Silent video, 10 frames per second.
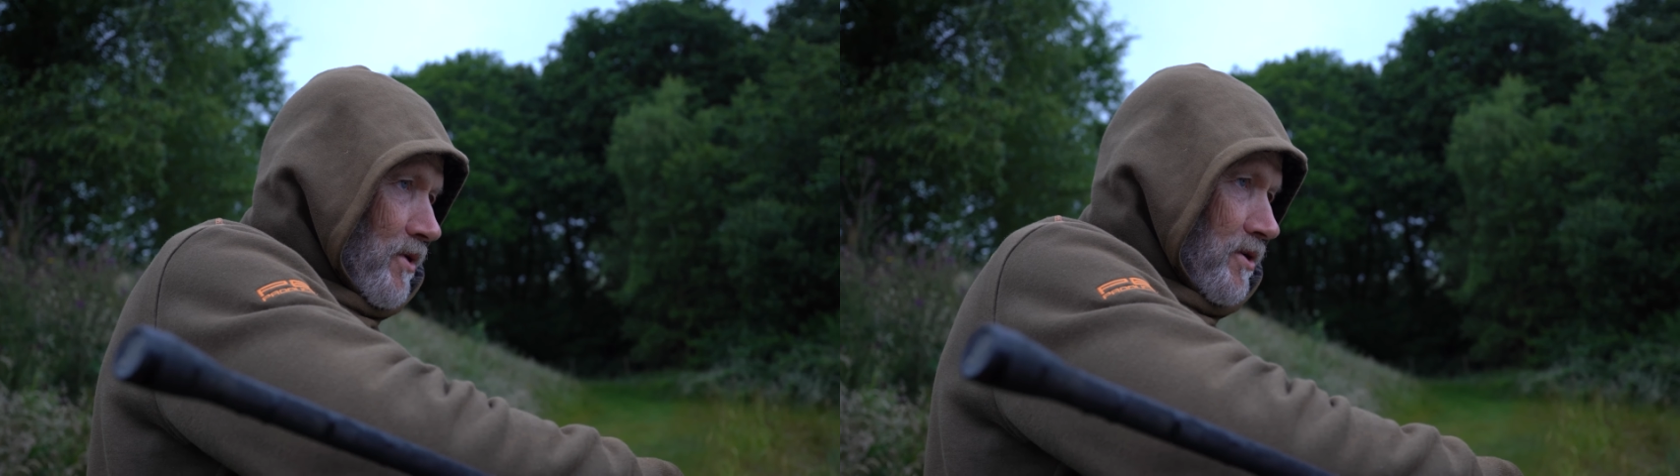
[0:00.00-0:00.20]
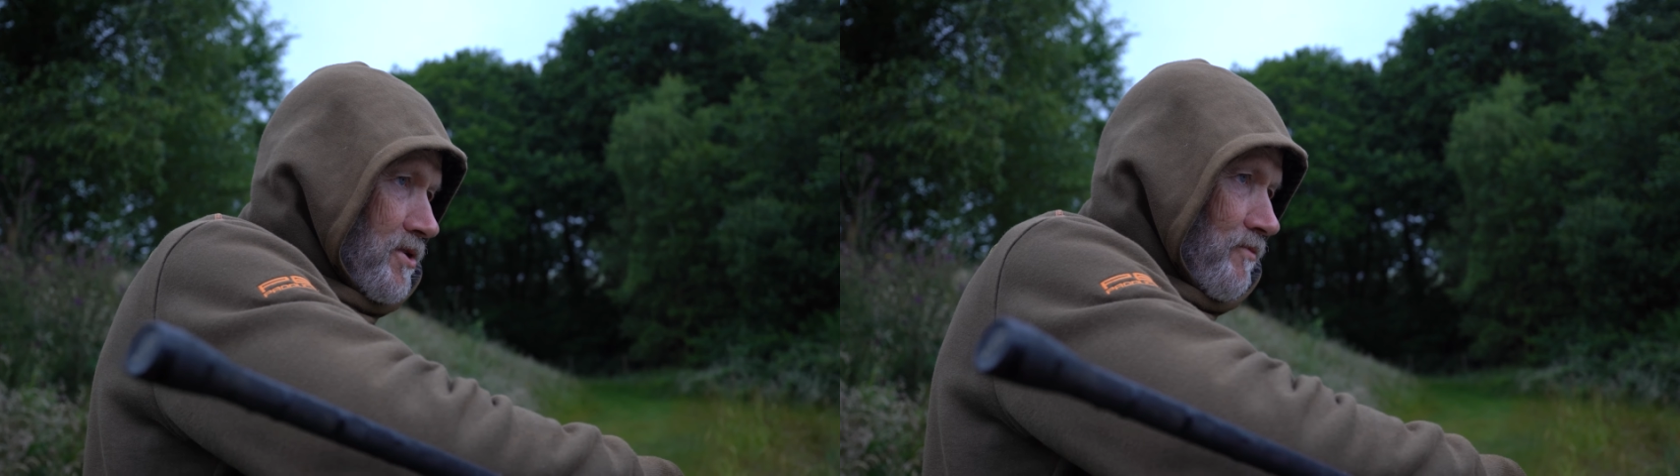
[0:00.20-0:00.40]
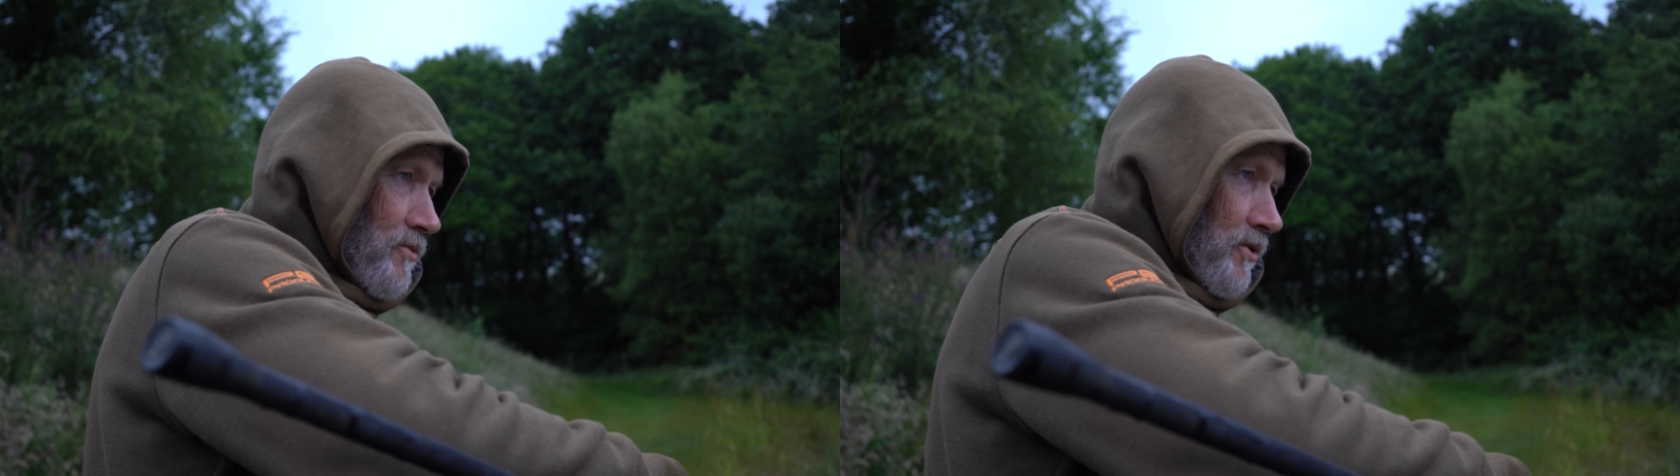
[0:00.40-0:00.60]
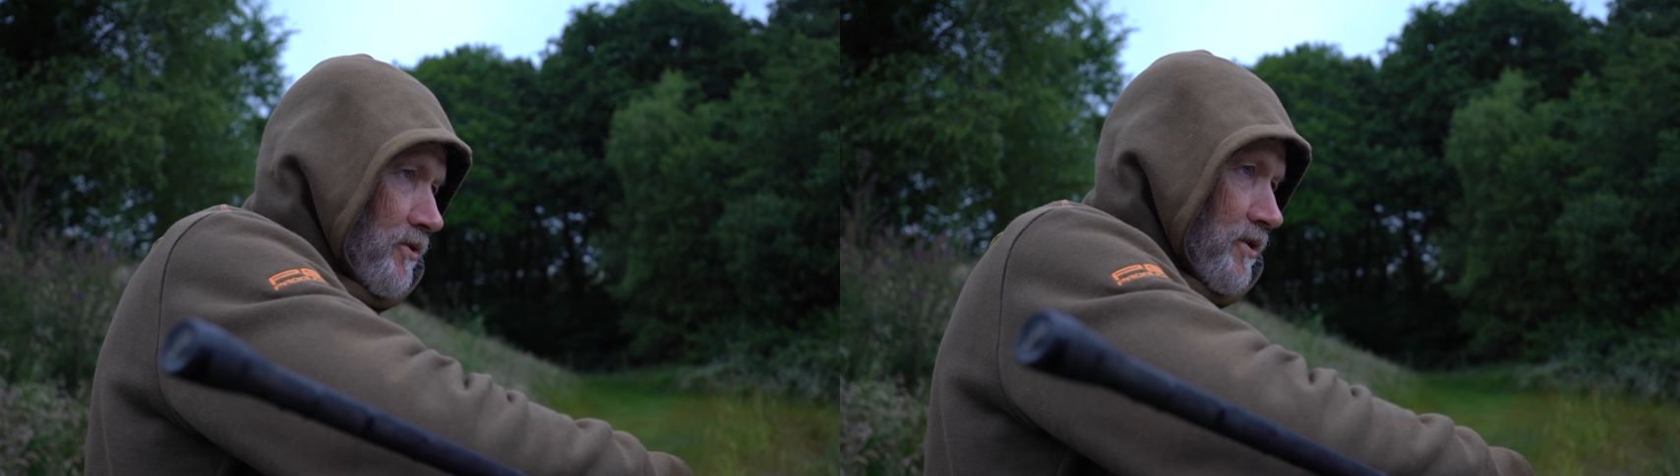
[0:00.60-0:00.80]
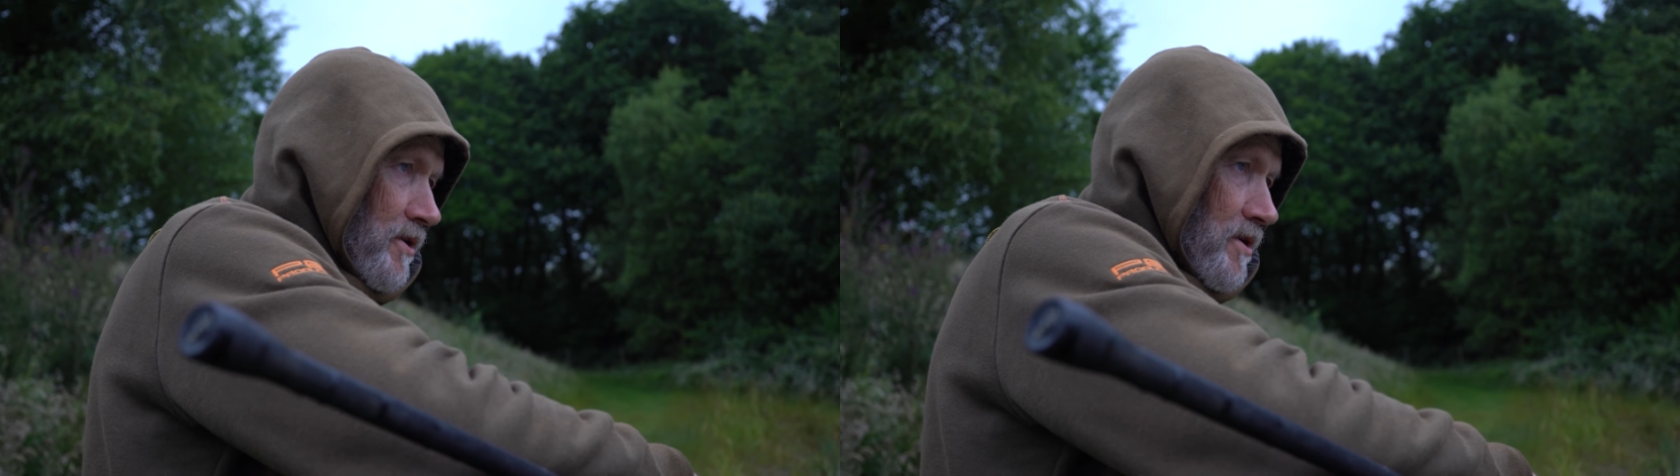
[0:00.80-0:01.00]
margin
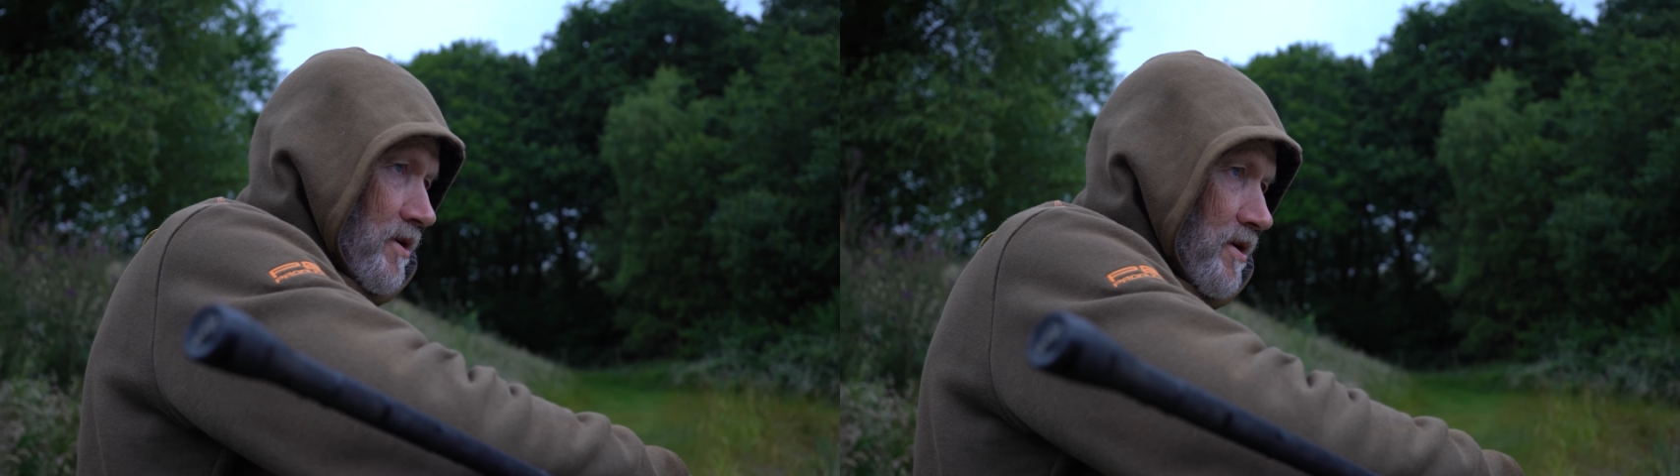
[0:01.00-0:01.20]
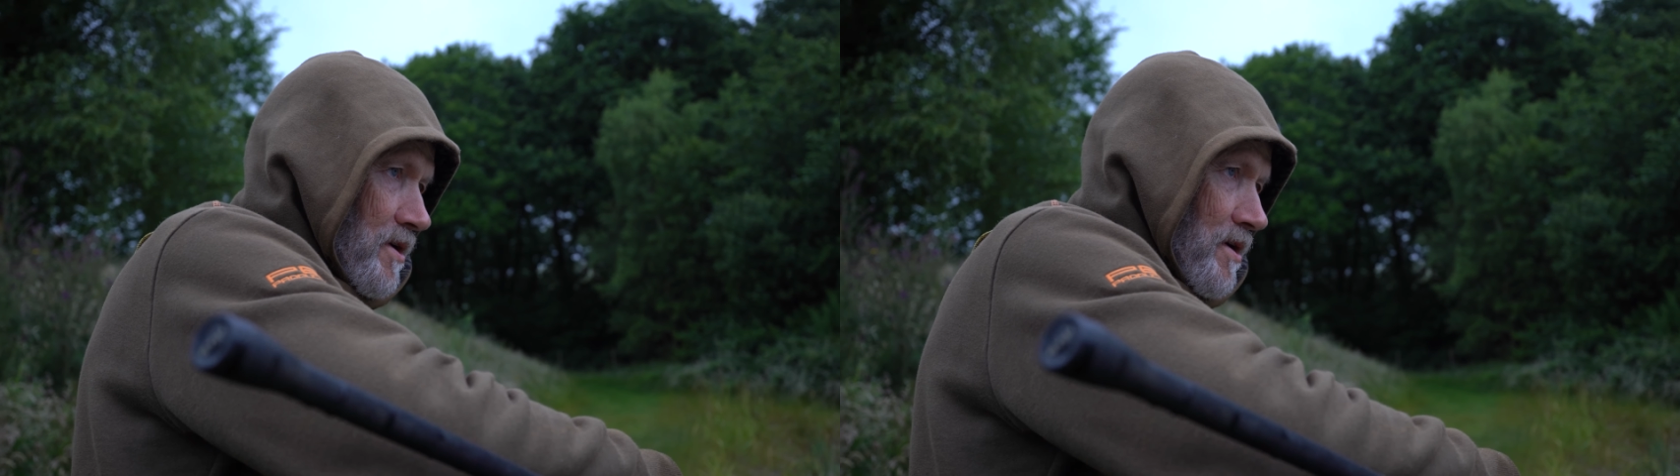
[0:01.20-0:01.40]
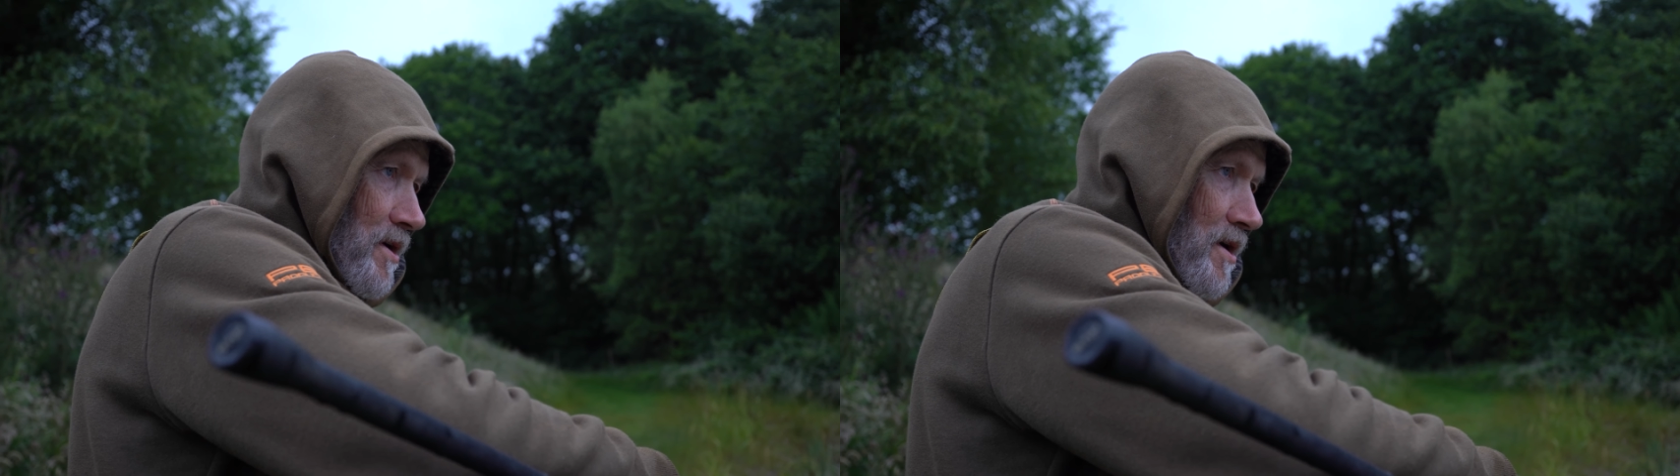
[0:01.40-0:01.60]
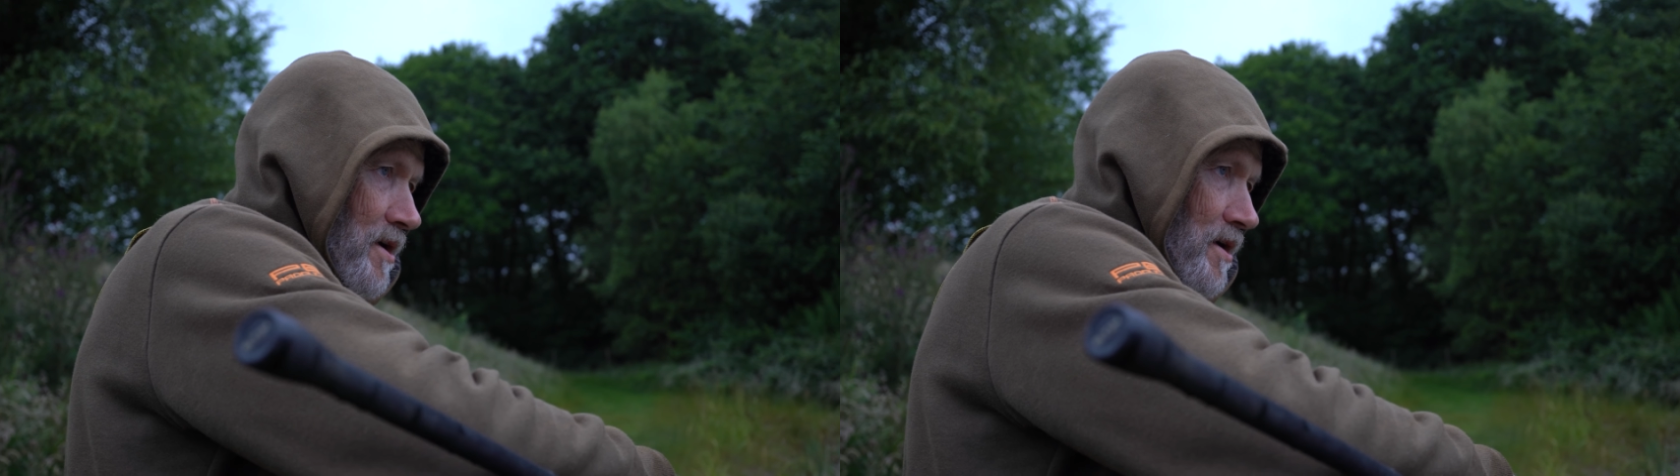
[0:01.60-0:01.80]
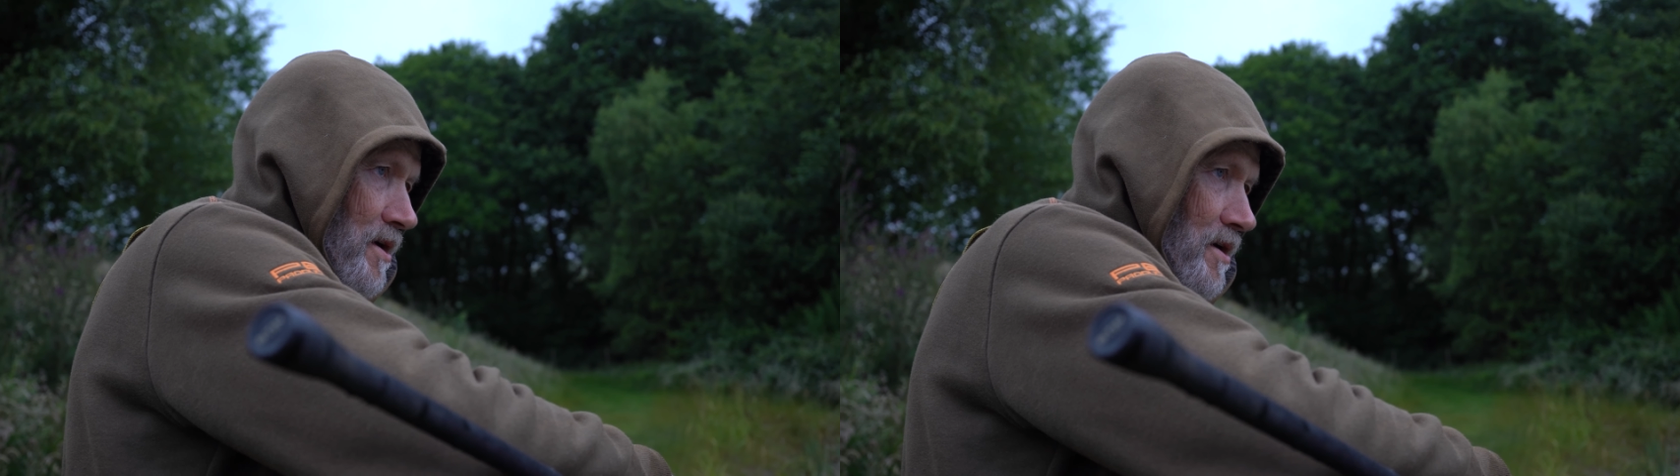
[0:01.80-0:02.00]
rod that
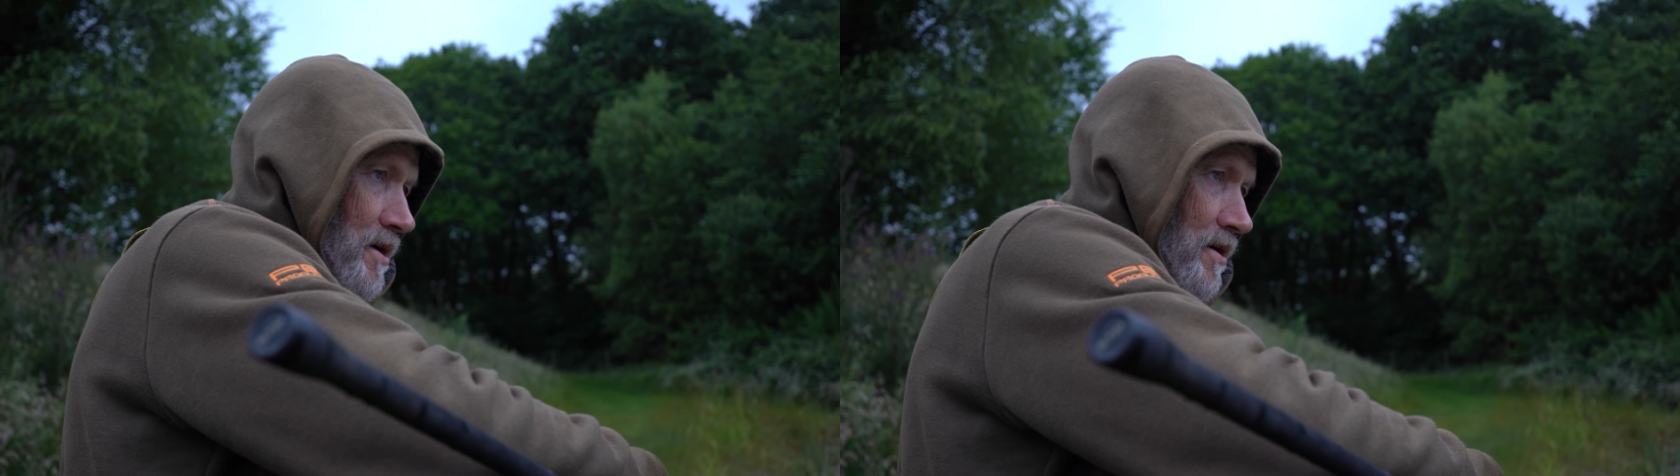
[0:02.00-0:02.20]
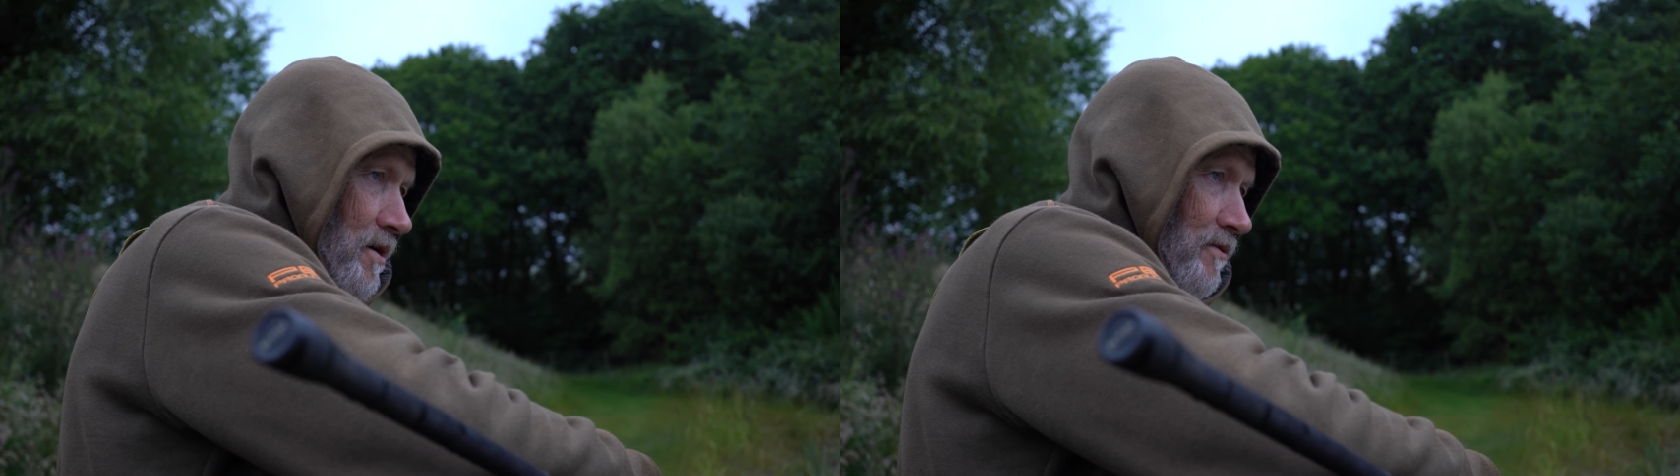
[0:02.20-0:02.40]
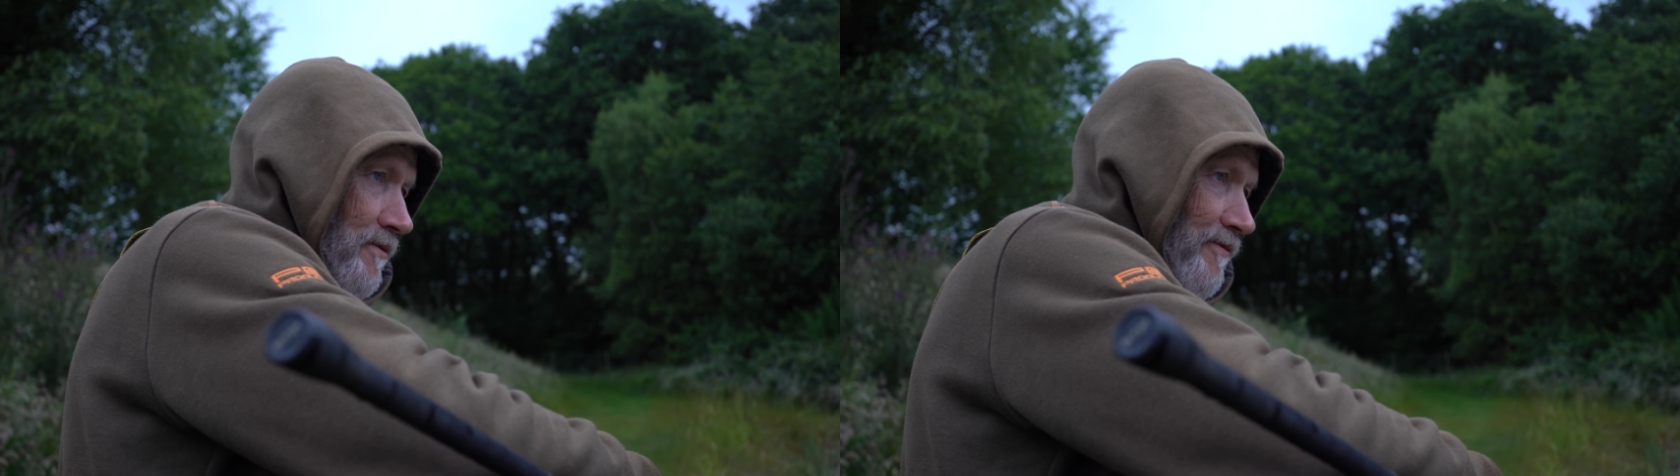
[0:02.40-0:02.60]
old